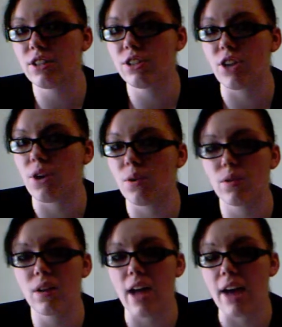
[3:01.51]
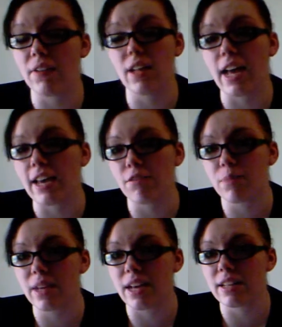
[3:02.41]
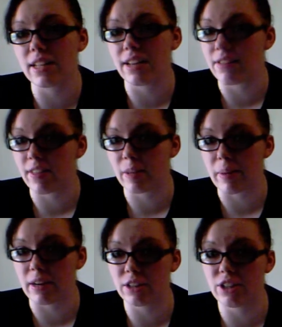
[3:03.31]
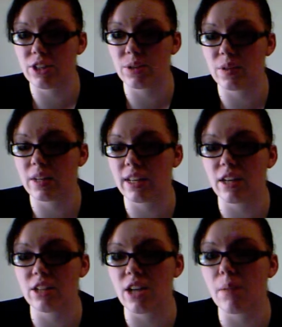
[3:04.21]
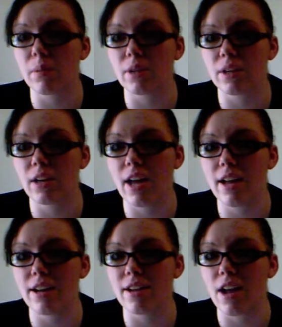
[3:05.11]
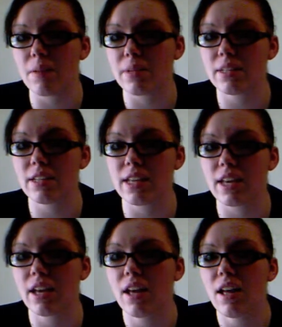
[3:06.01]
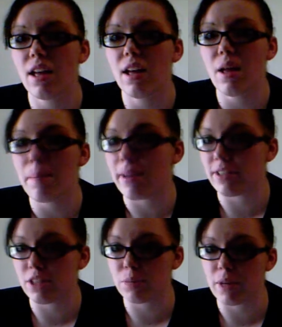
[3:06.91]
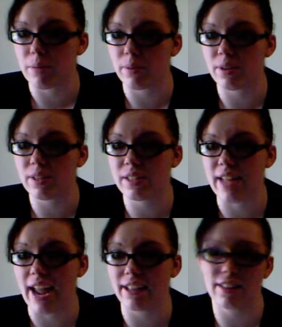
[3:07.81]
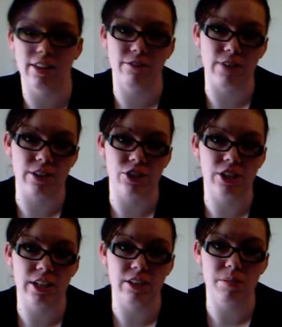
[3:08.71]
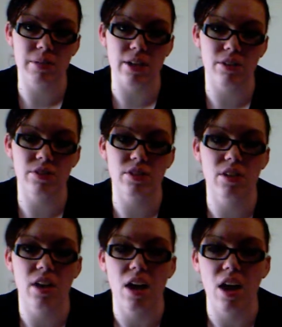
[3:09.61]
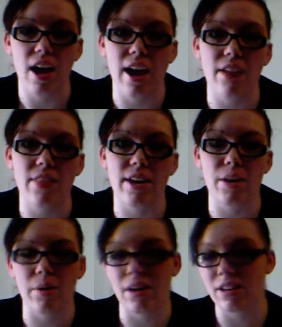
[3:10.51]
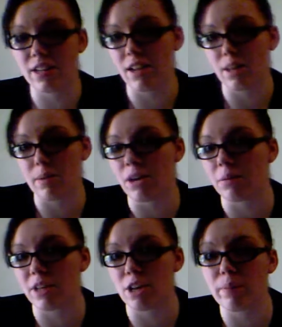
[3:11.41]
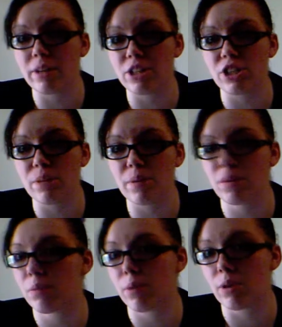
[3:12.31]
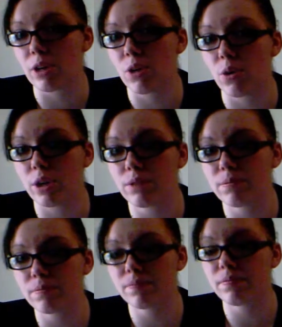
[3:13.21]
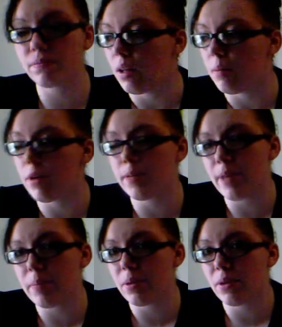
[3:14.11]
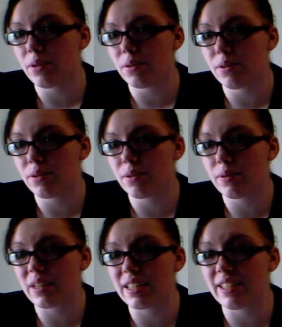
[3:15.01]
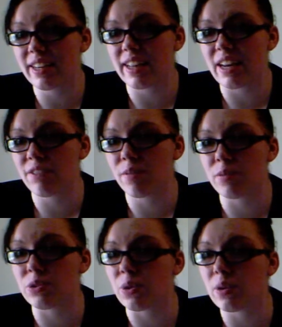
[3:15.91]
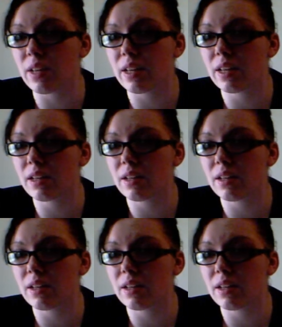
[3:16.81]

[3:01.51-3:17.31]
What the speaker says: don't have a life because they have nothing better to do than get on Tumblr and anonymously message people saying that their friends should kill themselves. And then I went on to tell them I hope they go bungee jumping with a broken cord. Most people would consider that a form of trolling,